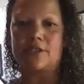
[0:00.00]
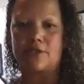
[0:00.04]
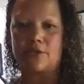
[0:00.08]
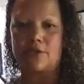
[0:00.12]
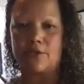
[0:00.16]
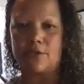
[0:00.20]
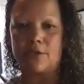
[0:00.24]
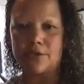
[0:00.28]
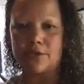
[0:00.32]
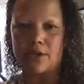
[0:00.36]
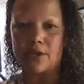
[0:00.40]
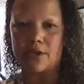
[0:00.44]
So
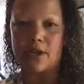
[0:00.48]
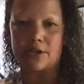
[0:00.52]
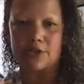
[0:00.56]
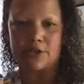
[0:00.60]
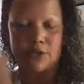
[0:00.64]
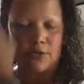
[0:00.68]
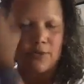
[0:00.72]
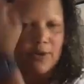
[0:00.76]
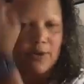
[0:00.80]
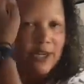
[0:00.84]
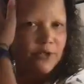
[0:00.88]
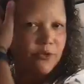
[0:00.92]
those are all
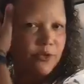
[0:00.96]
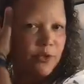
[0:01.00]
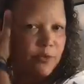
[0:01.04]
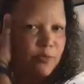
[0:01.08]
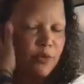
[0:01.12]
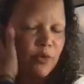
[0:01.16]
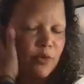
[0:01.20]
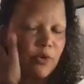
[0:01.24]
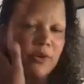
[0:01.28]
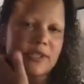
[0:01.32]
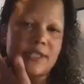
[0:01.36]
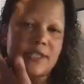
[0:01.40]
direct
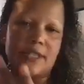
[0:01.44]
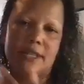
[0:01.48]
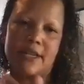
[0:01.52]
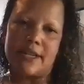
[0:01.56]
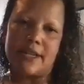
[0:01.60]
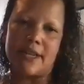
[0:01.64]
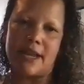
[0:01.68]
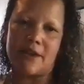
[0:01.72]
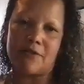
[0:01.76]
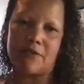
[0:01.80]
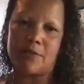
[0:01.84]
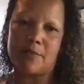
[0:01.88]
reports. And
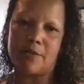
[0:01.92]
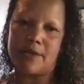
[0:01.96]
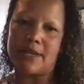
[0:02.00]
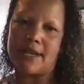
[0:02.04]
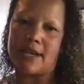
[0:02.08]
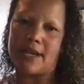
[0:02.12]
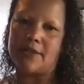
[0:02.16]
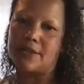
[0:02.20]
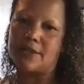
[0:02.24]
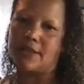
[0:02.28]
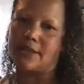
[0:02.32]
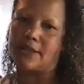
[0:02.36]
then everybody
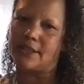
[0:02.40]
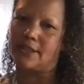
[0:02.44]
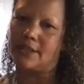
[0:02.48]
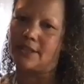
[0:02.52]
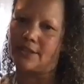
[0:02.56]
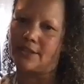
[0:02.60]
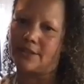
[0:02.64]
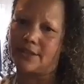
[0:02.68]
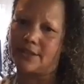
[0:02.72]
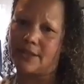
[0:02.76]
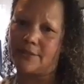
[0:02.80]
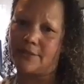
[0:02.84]
else, it's a
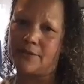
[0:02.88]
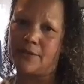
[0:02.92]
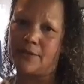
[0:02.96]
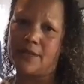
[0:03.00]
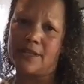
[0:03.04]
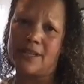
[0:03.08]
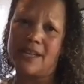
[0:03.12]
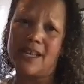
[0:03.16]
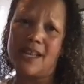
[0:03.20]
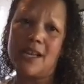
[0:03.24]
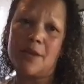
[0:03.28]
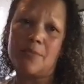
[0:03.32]
little
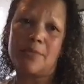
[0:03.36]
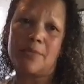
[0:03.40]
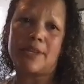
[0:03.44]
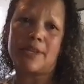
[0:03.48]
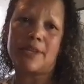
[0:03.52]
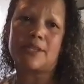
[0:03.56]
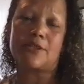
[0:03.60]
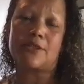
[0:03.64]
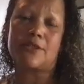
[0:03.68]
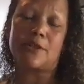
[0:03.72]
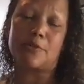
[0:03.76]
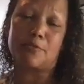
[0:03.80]
different
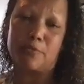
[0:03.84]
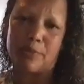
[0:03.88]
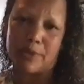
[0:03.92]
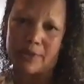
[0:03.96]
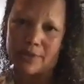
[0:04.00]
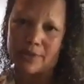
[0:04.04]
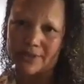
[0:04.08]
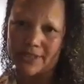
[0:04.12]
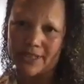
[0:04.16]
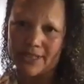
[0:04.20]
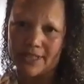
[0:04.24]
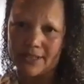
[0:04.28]
because they're in
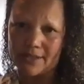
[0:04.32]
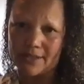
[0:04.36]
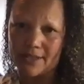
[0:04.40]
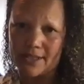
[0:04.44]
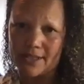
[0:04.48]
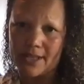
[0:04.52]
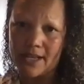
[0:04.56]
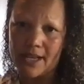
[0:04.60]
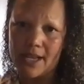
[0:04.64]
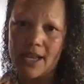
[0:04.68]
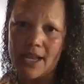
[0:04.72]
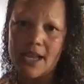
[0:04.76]
buildings.